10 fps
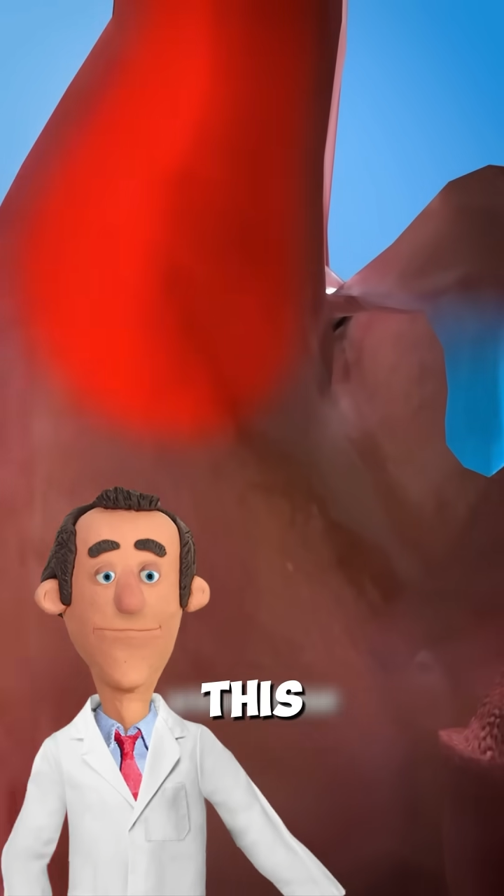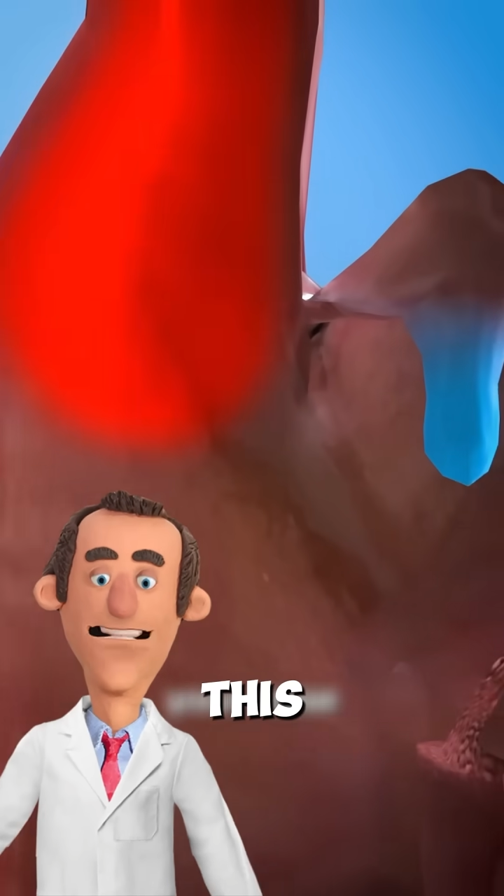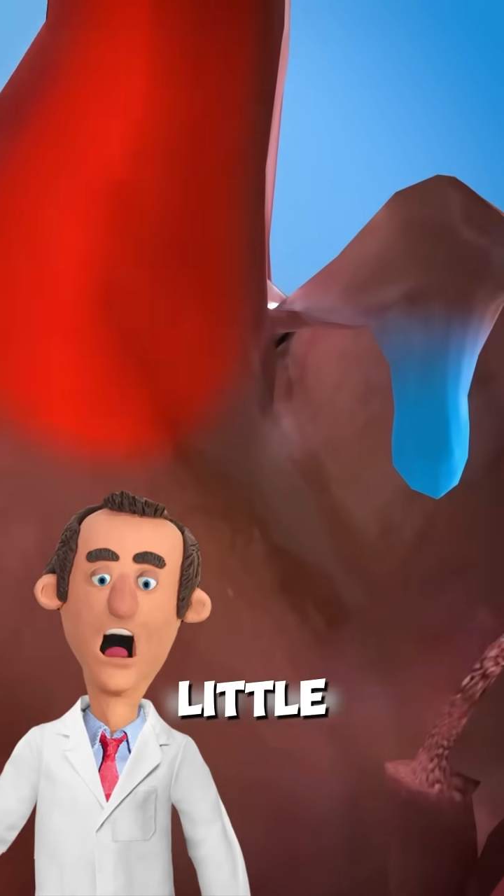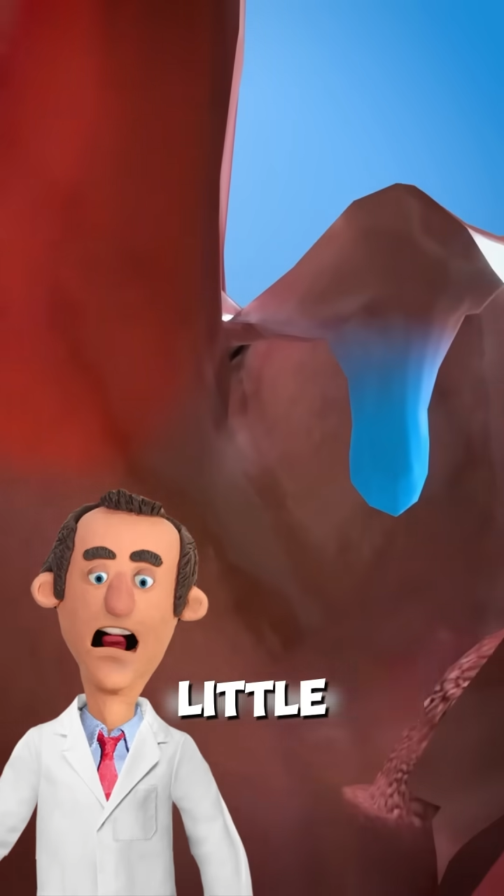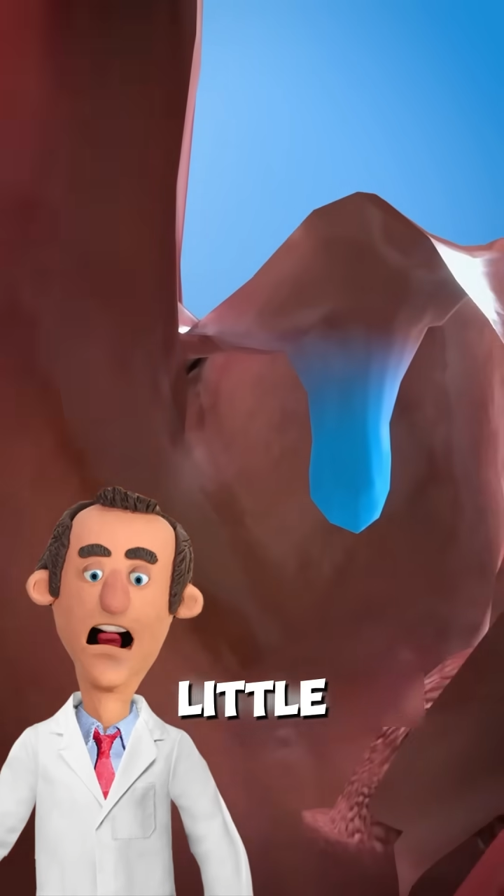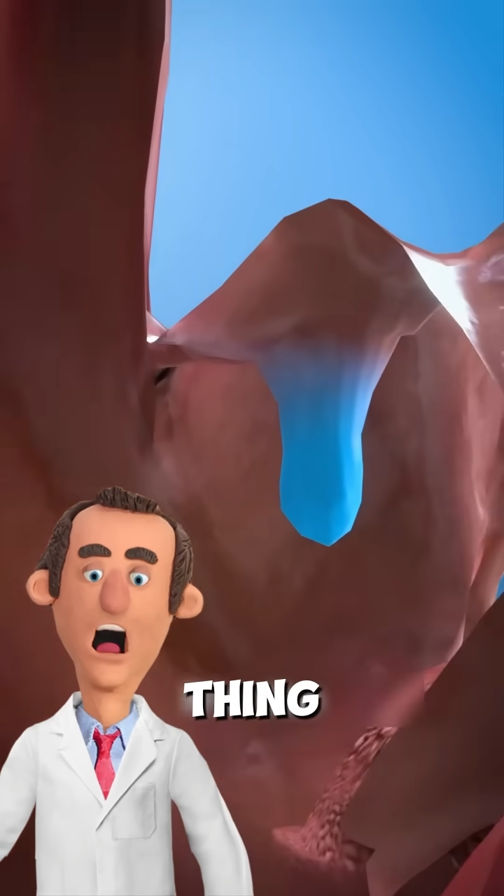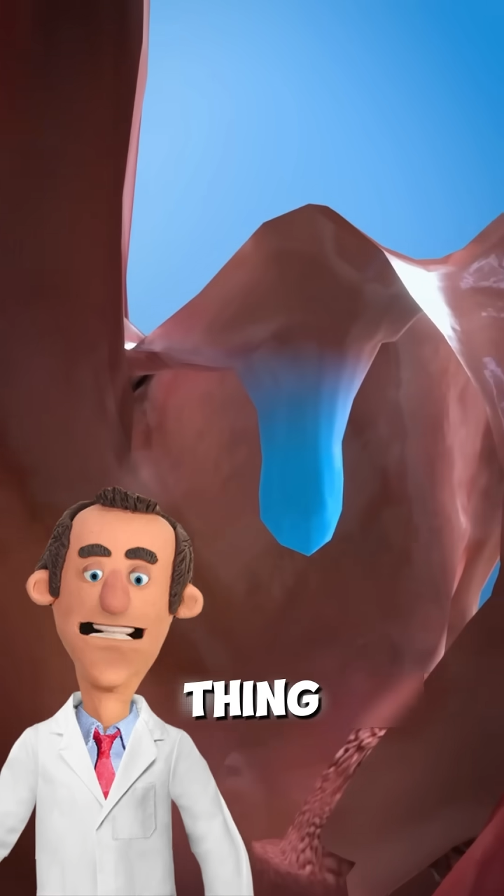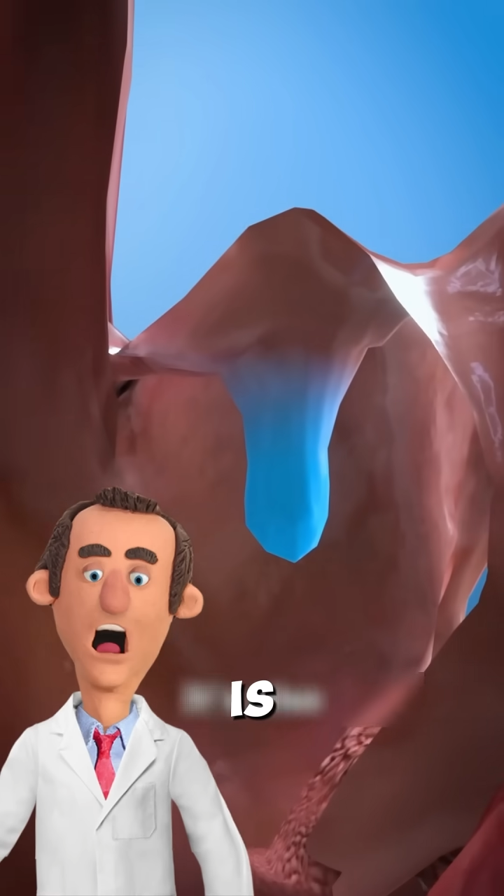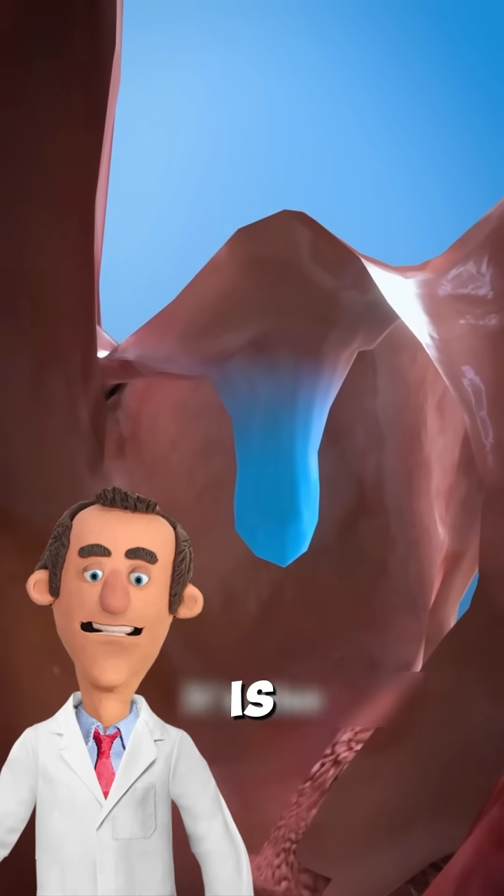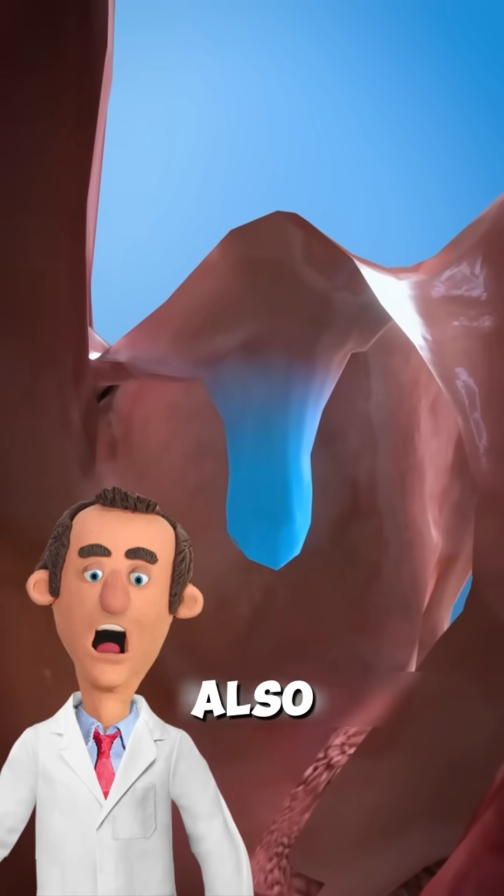This little
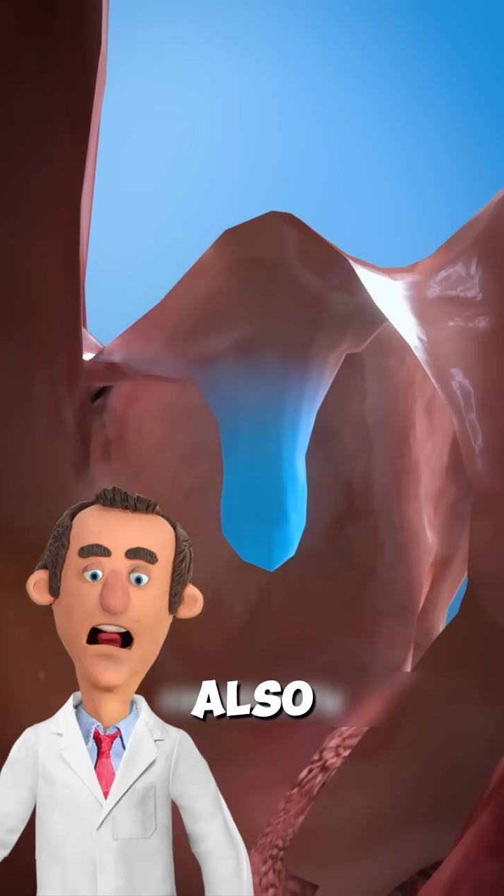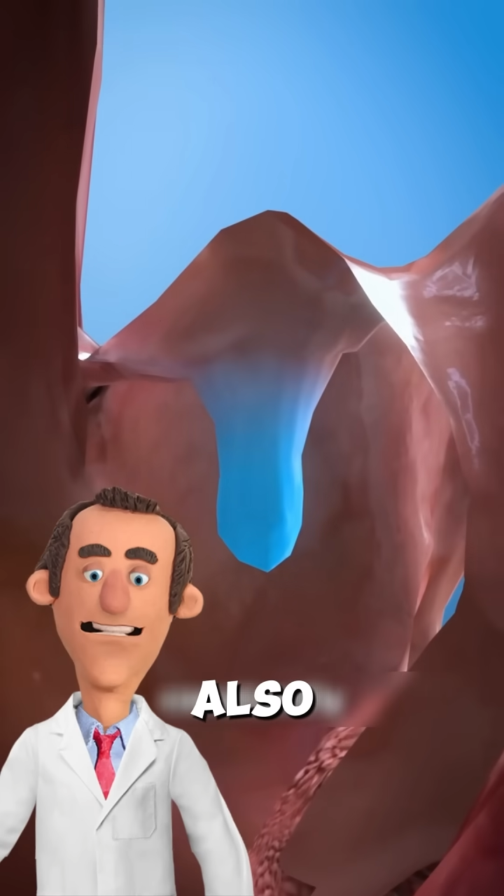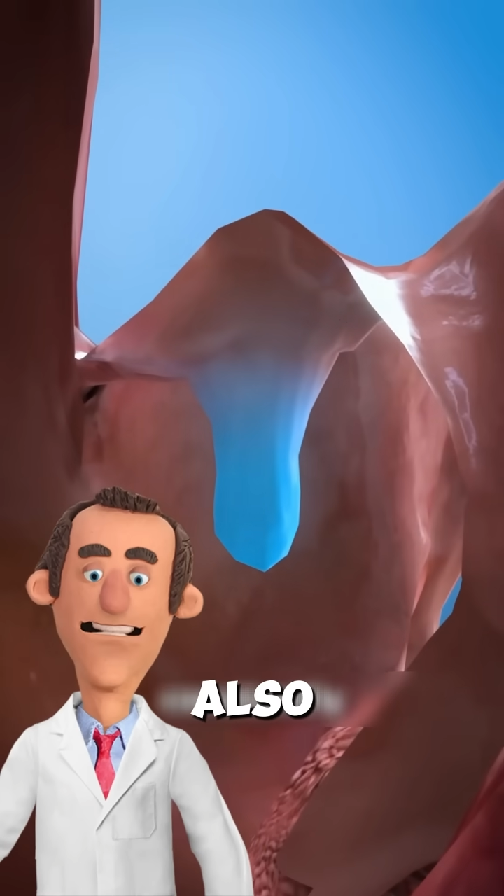thing is also